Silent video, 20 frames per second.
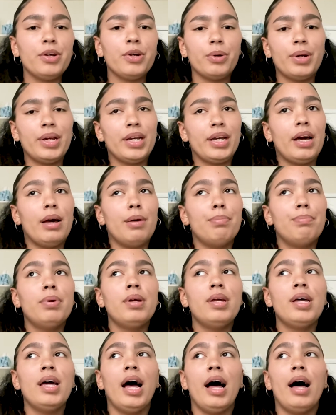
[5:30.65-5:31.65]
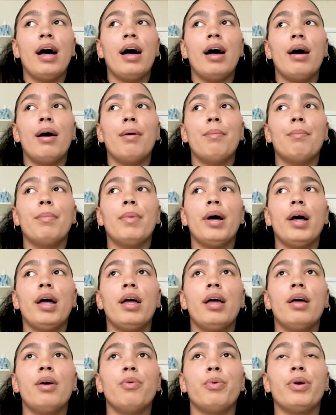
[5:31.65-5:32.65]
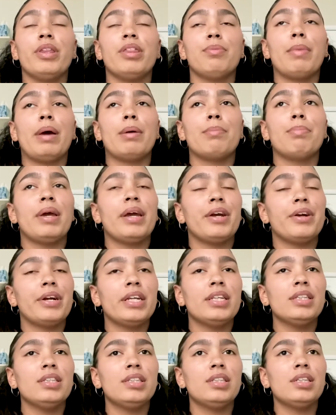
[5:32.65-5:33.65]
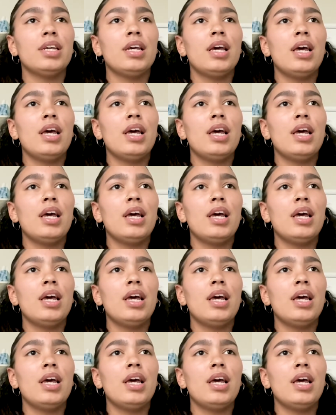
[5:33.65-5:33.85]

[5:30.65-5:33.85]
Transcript: Growing up with my parents